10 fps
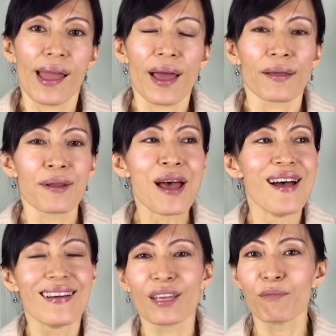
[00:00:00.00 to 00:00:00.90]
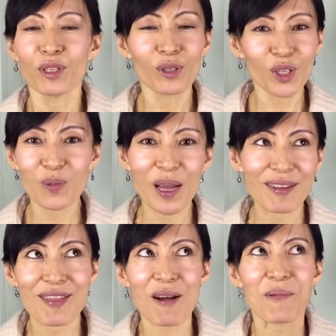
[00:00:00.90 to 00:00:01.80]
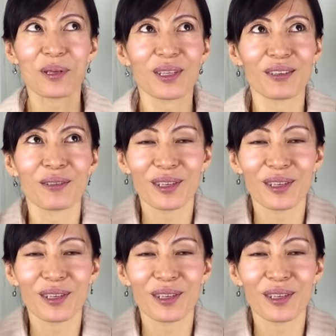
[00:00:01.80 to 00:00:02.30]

And in retrospect, that was the